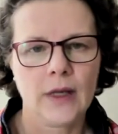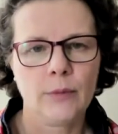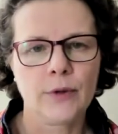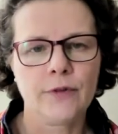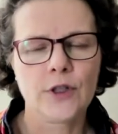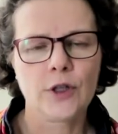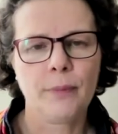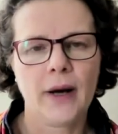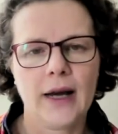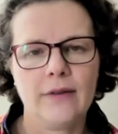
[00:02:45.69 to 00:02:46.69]
Professor
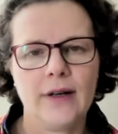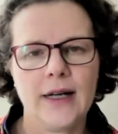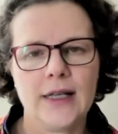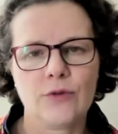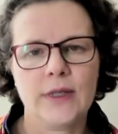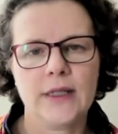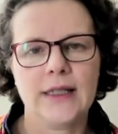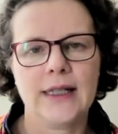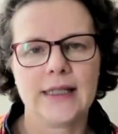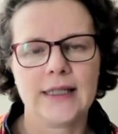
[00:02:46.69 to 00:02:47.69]
Paiva has
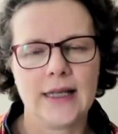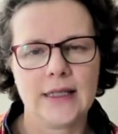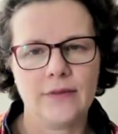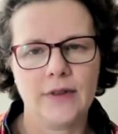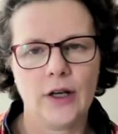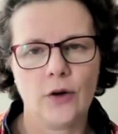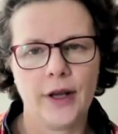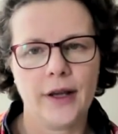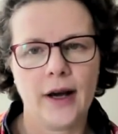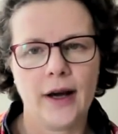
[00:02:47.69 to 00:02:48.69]
written extensively on
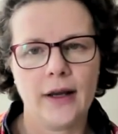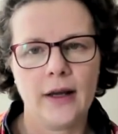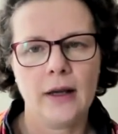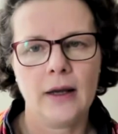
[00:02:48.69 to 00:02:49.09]
AI,